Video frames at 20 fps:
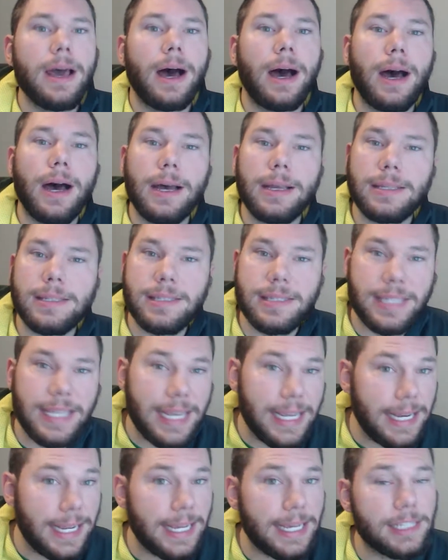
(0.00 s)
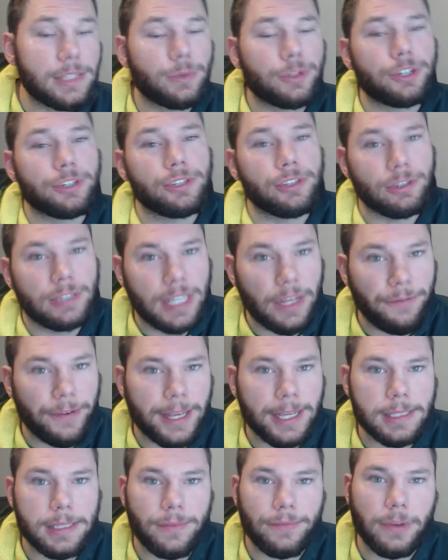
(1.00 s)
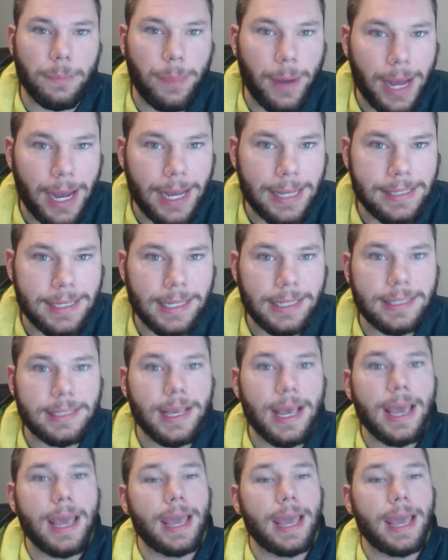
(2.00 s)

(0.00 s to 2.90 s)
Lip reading: CDs, which are certificates of deposits.